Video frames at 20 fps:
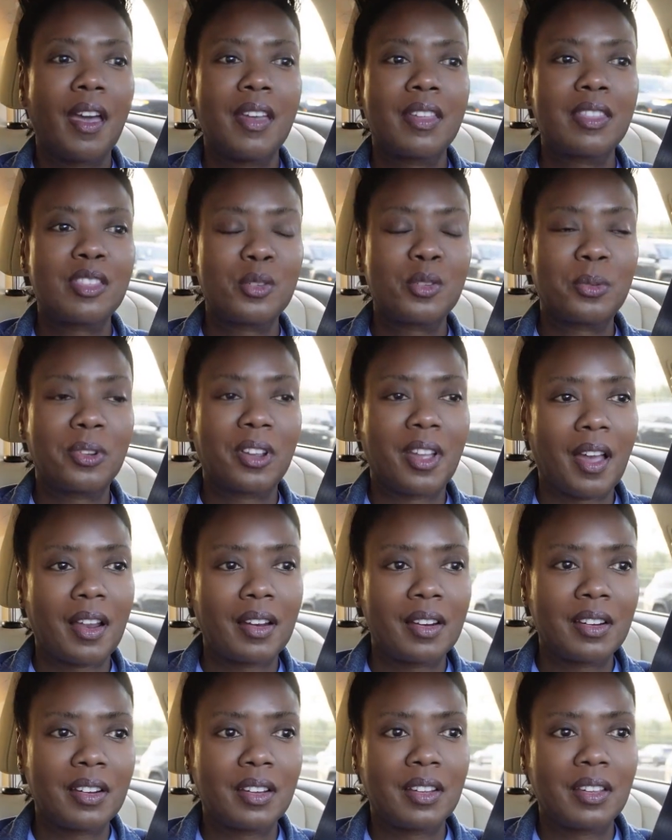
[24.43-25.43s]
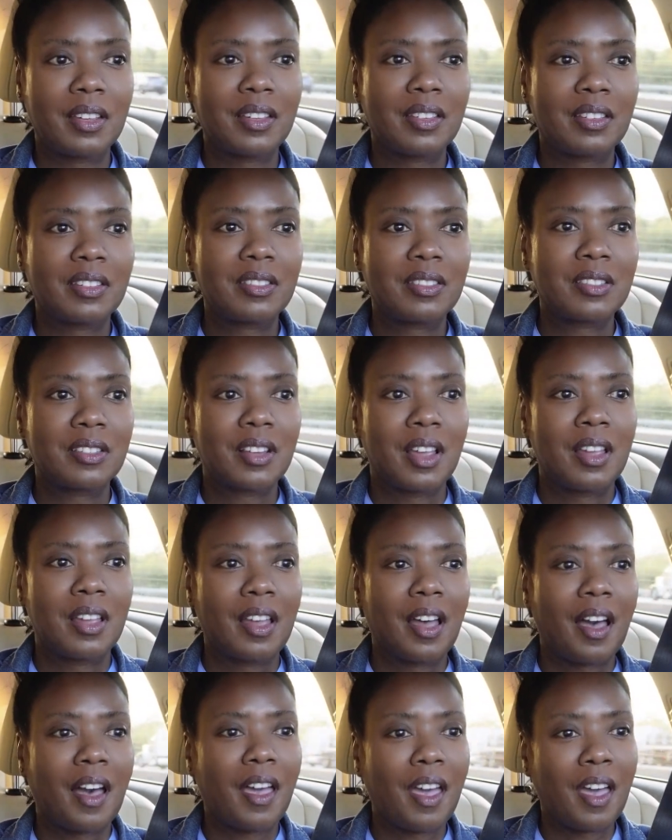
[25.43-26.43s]
And the reality is
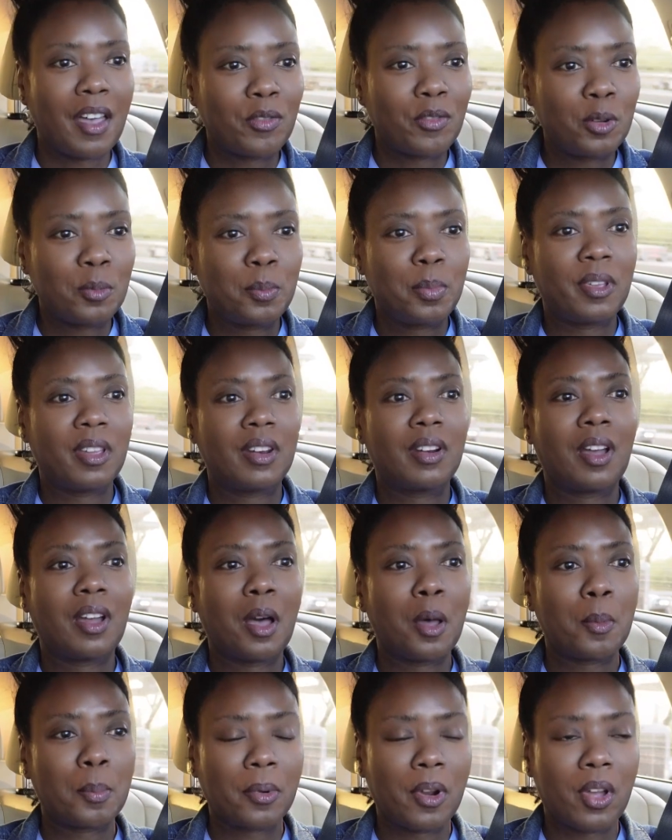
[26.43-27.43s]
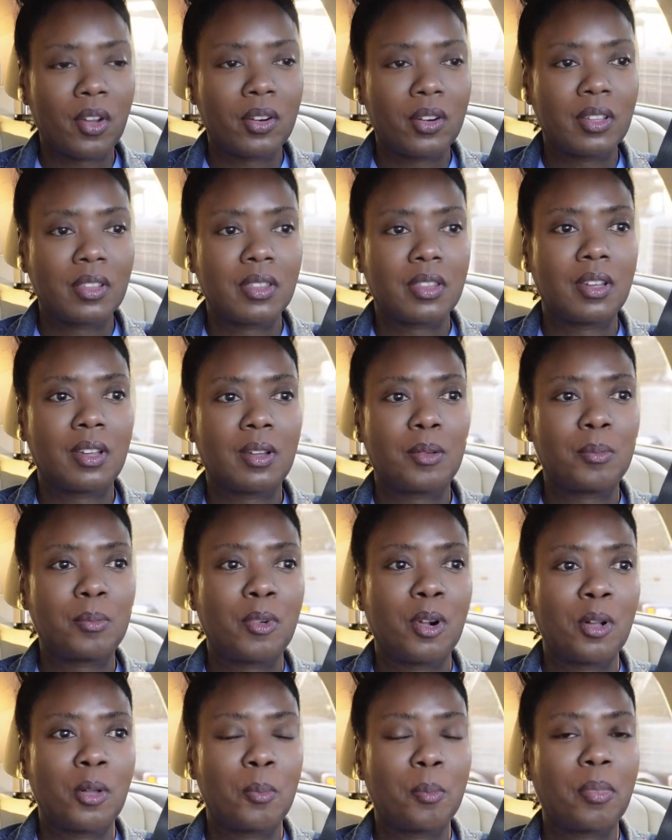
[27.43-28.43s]
I haven't been uploading
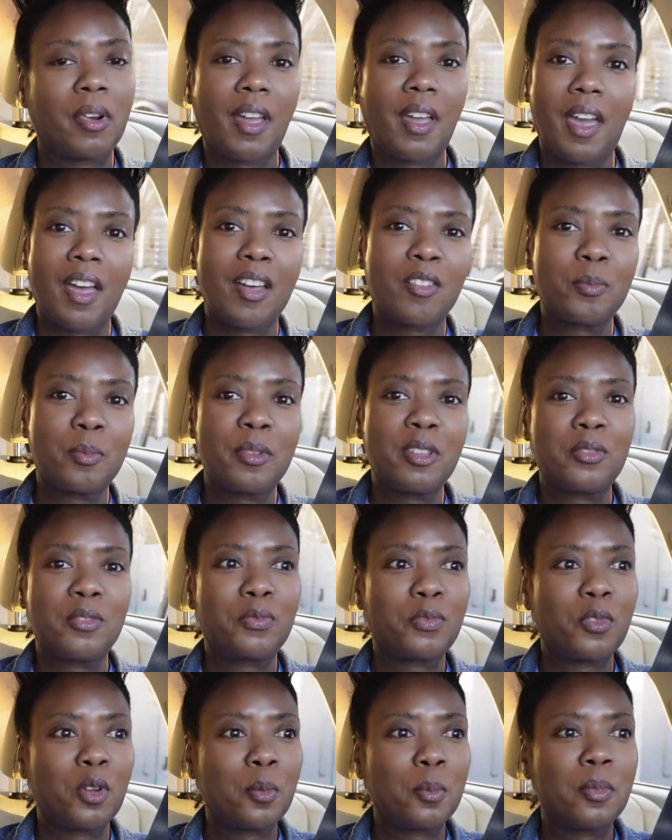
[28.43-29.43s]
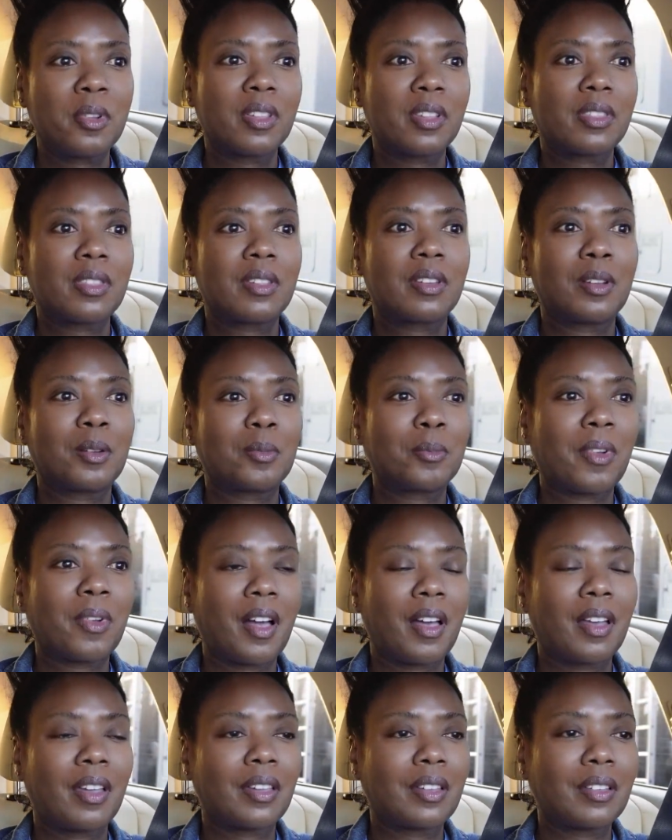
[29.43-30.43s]
them, but I have been filming them.
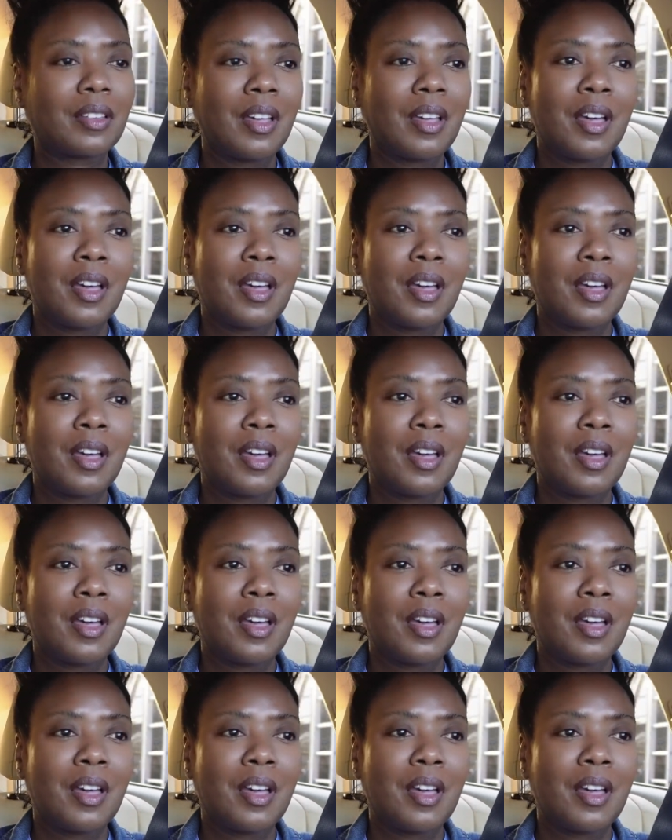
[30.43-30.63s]
I